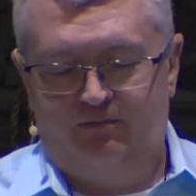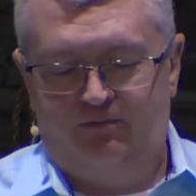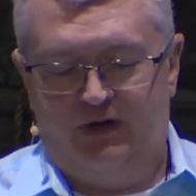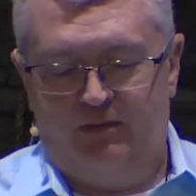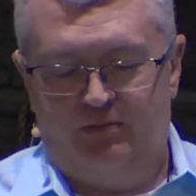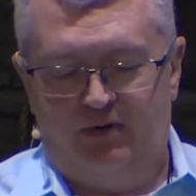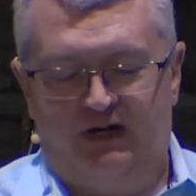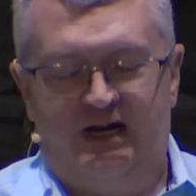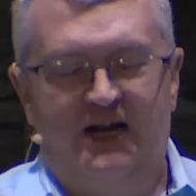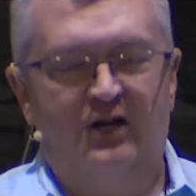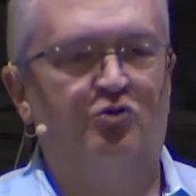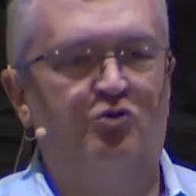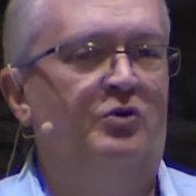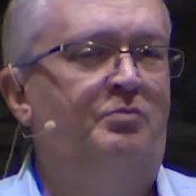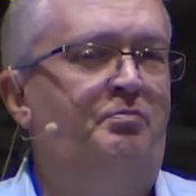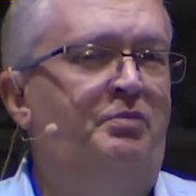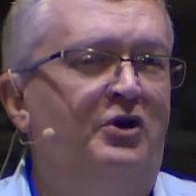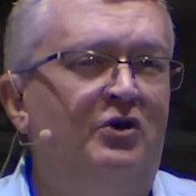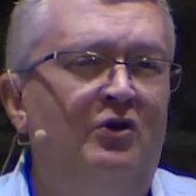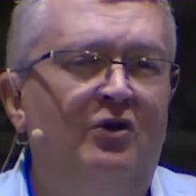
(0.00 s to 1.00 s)
It begins
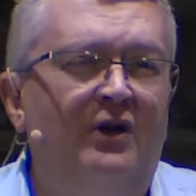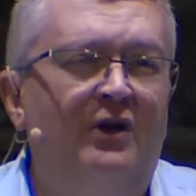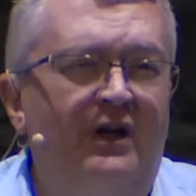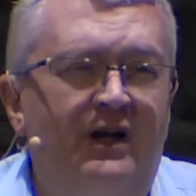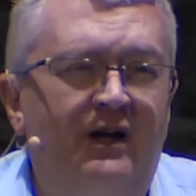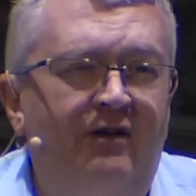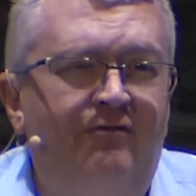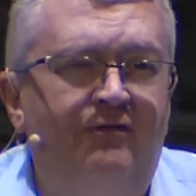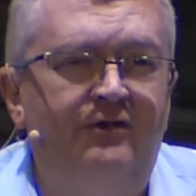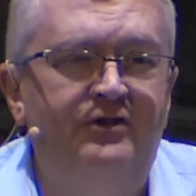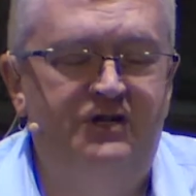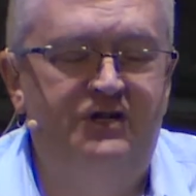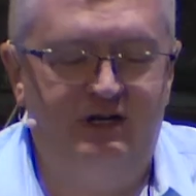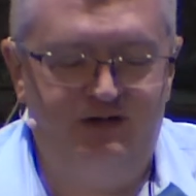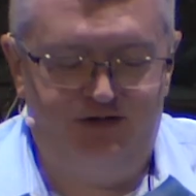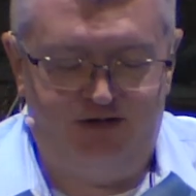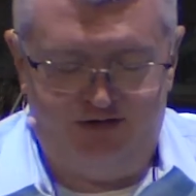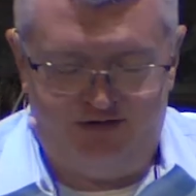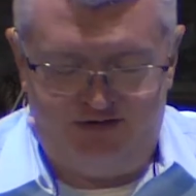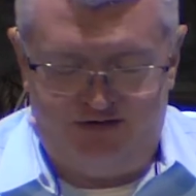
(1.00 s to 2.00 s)
with pure love for
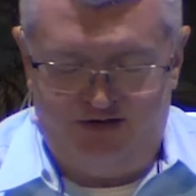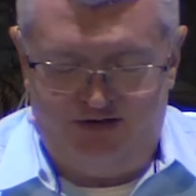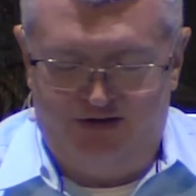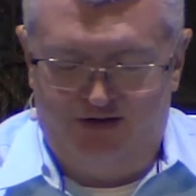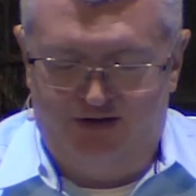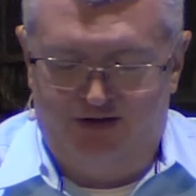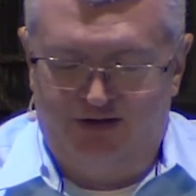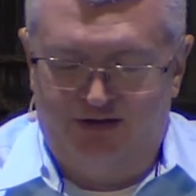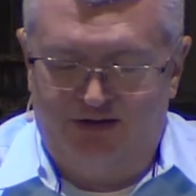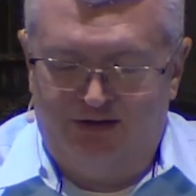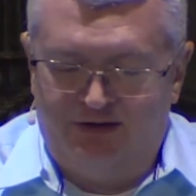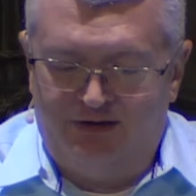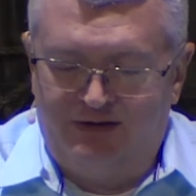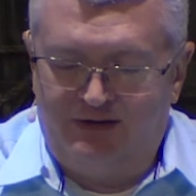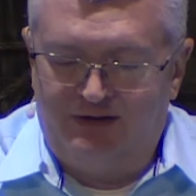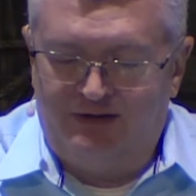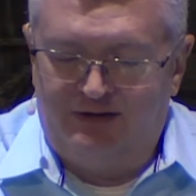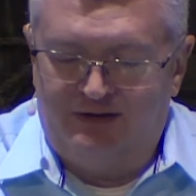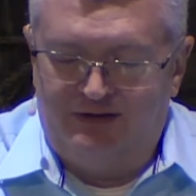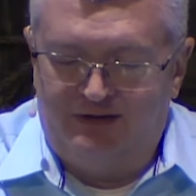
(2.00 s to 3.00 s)
Jesus.
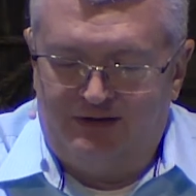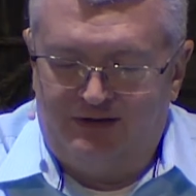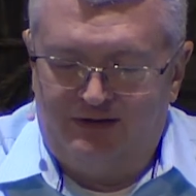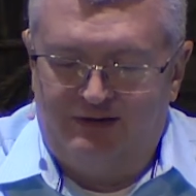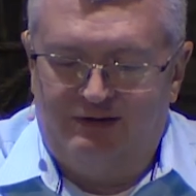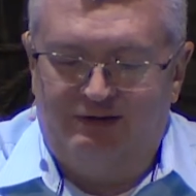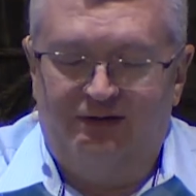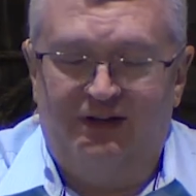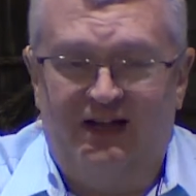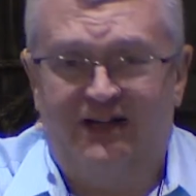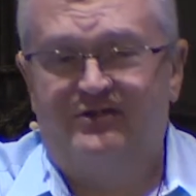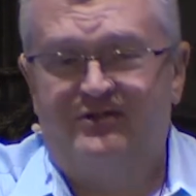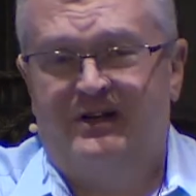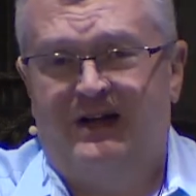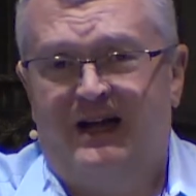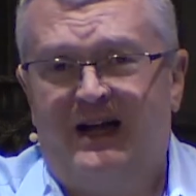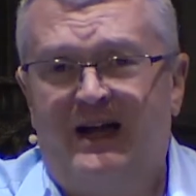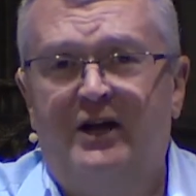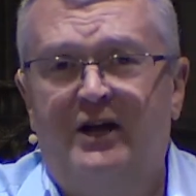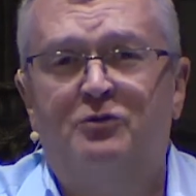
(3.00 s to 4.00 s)
That's the
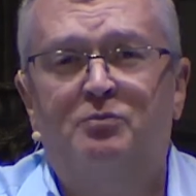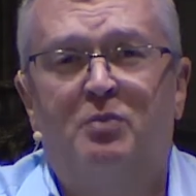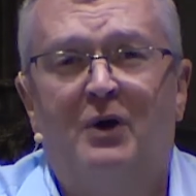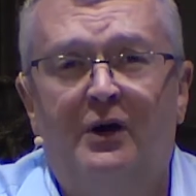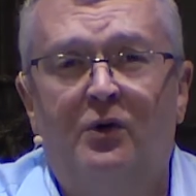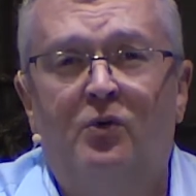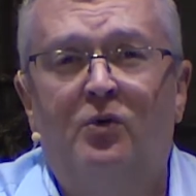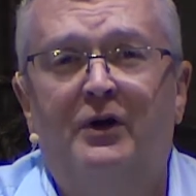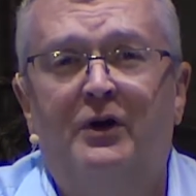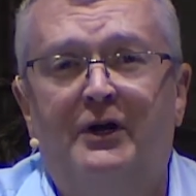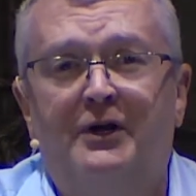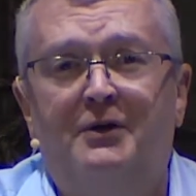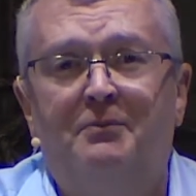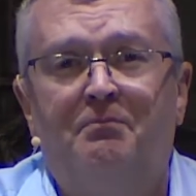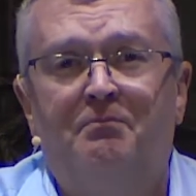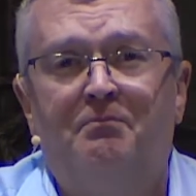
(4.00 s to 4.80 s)
highest priority.